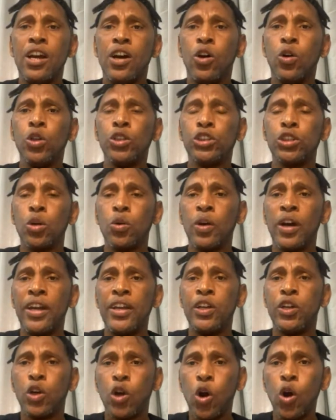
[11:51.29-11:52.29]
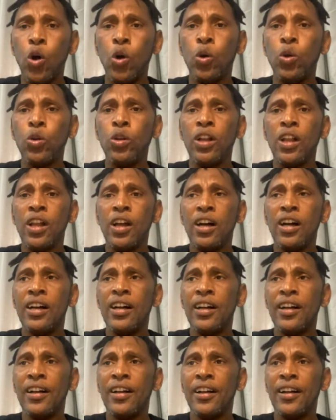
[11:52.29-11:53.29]
also a coal
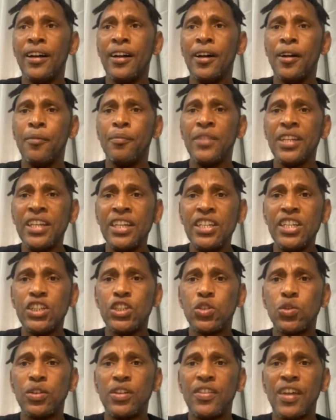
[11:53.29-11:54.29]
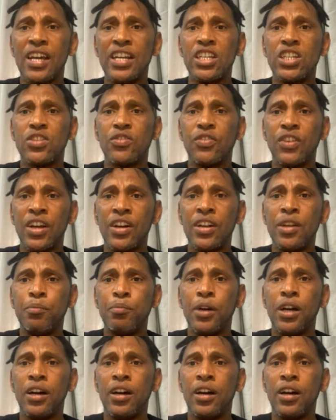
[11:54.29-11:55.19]
industry that is very